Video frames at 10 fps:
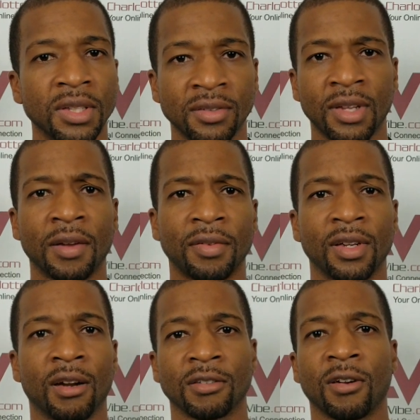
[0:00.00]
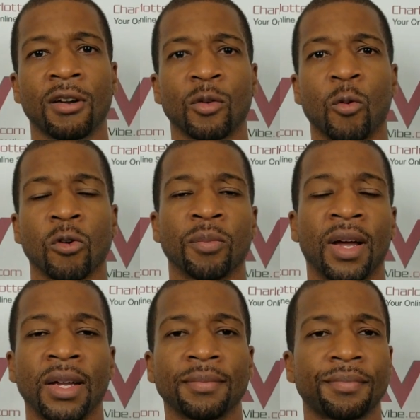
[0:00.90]
He's definitely our starting
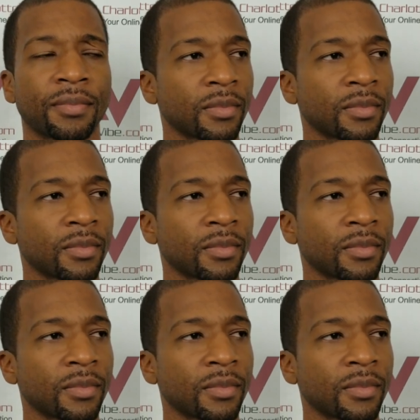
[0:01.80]
quarterback.